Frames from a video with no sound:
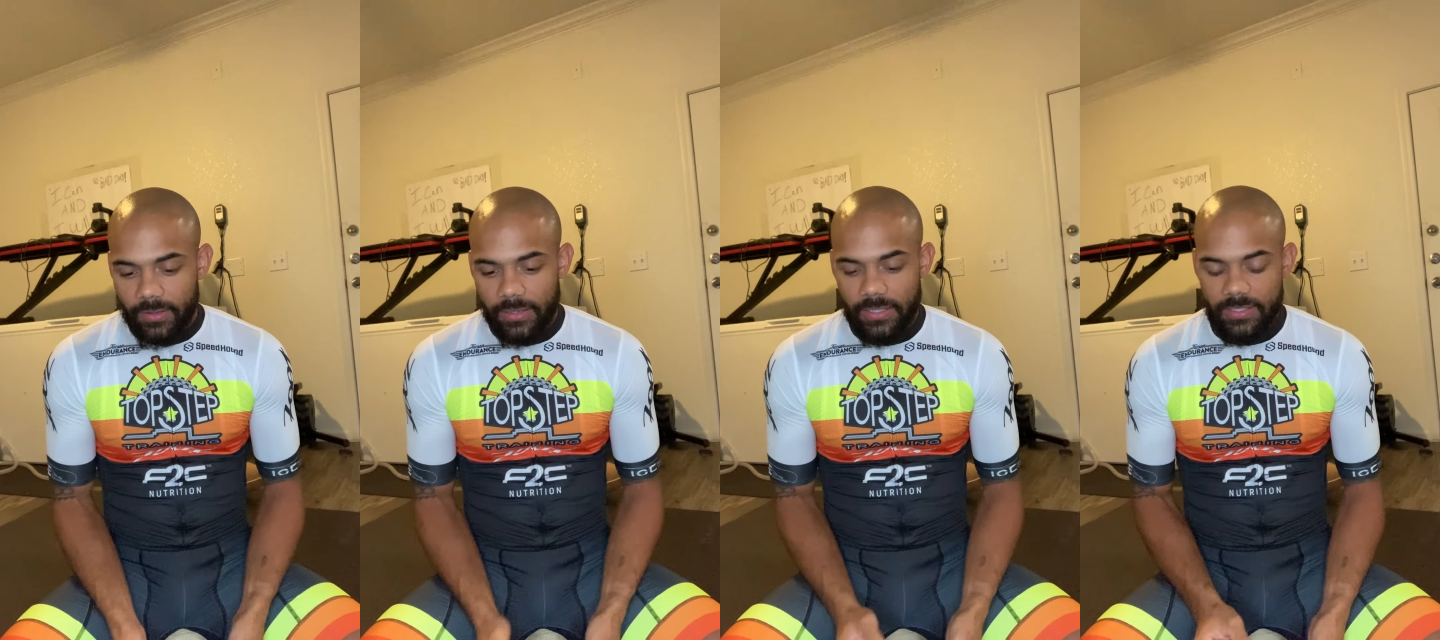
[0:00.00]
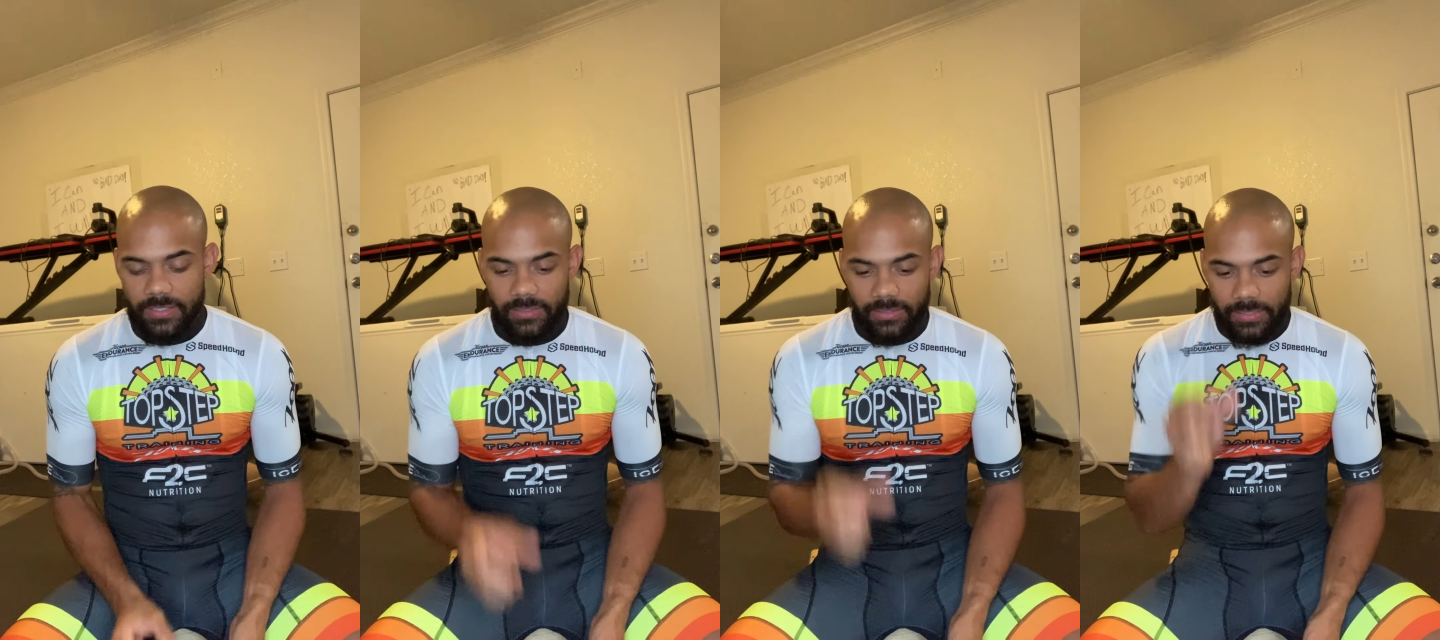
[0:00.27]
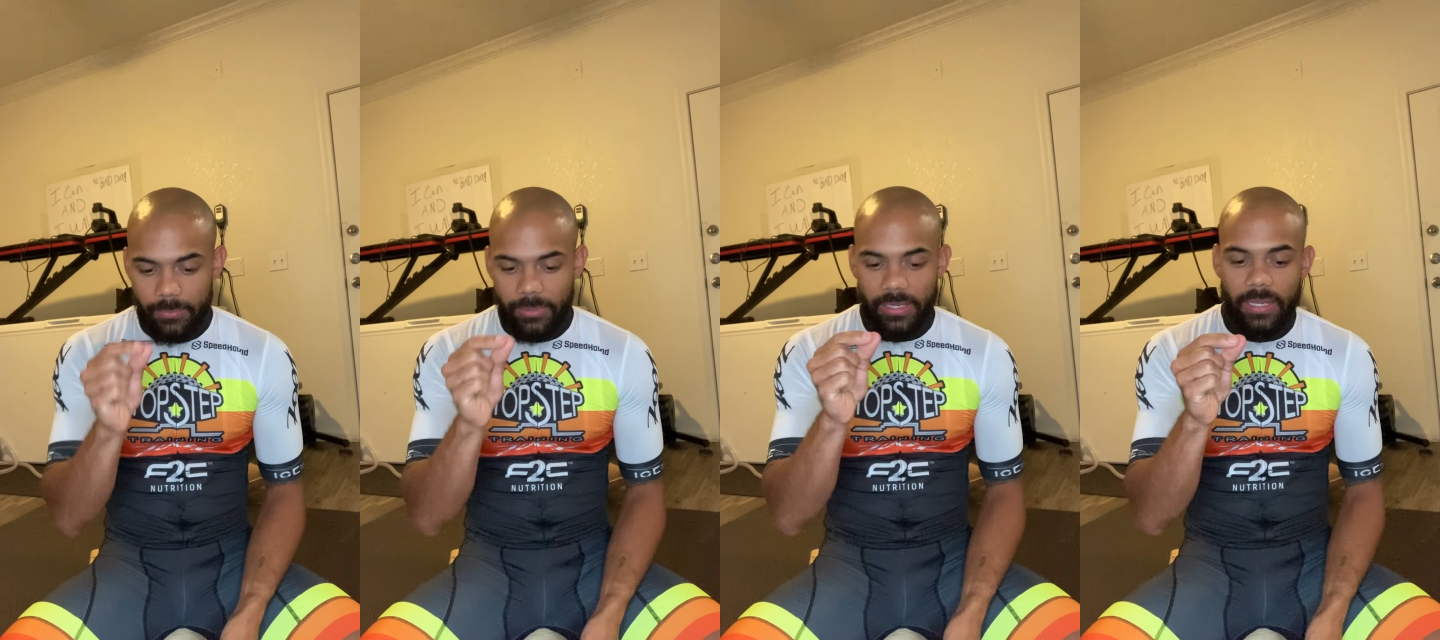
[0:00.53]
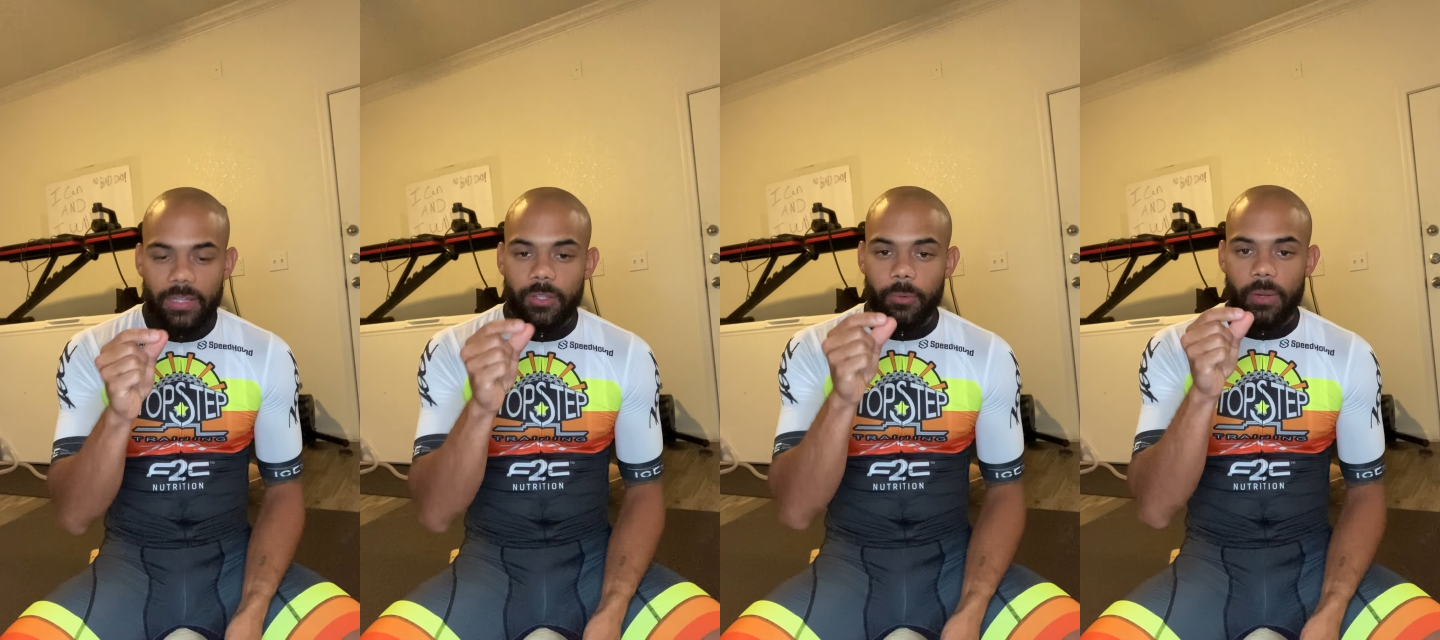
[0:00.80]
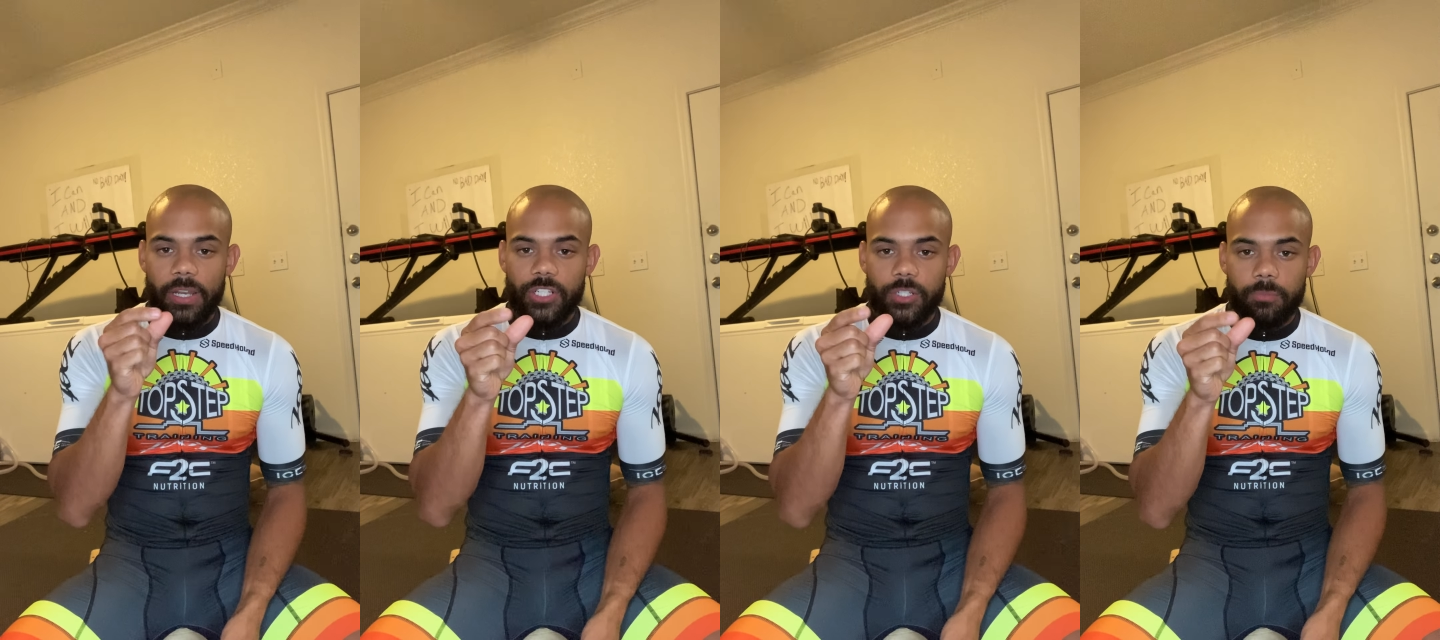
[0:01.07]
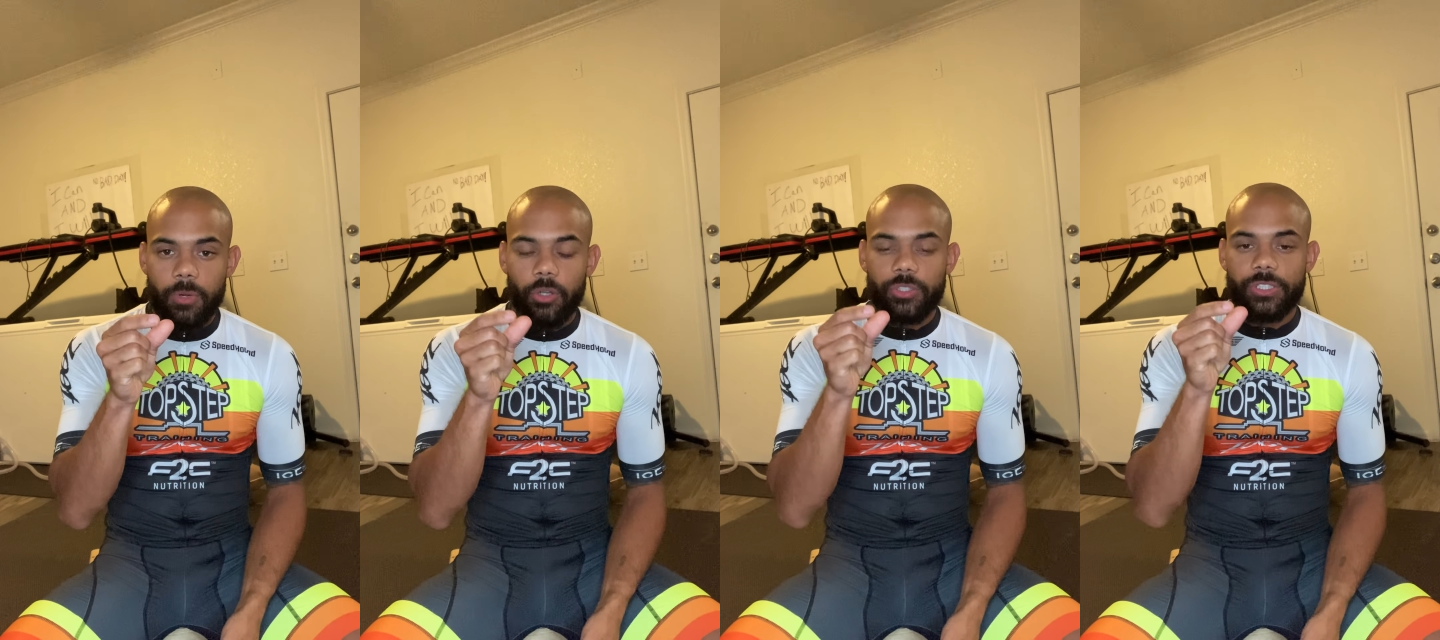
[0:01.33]
and it's limiting the range of
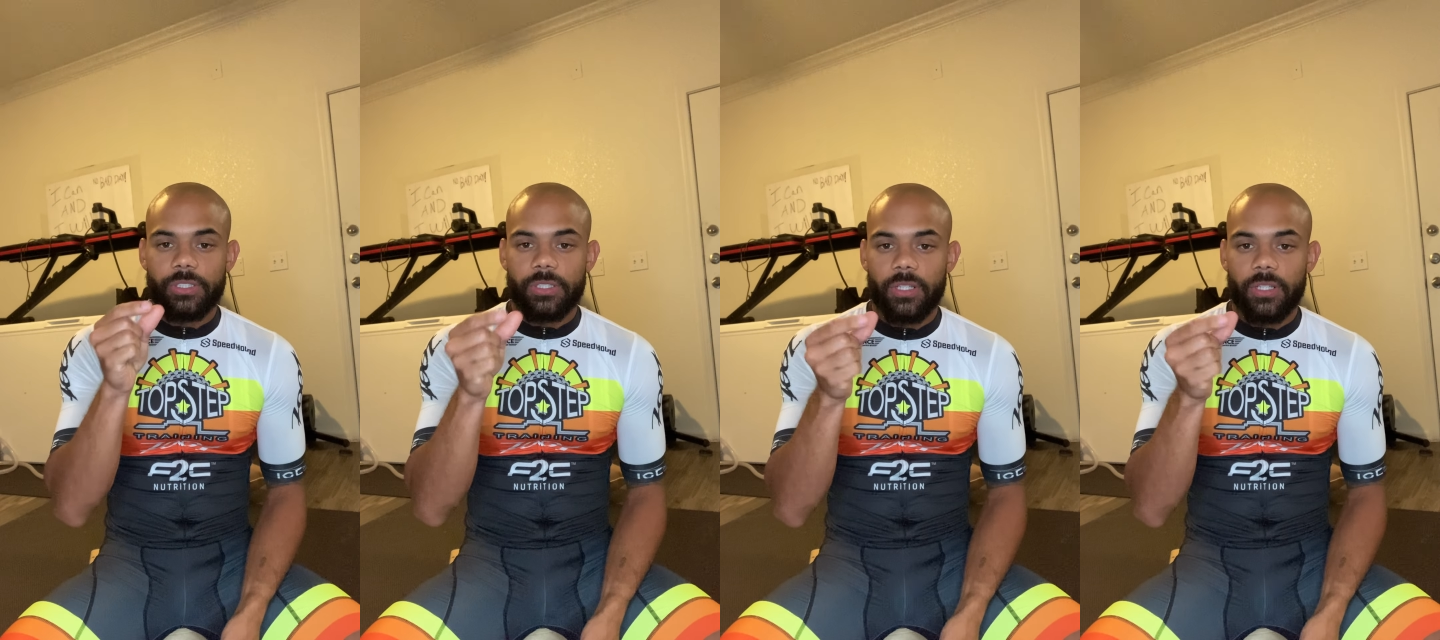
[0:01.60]
motion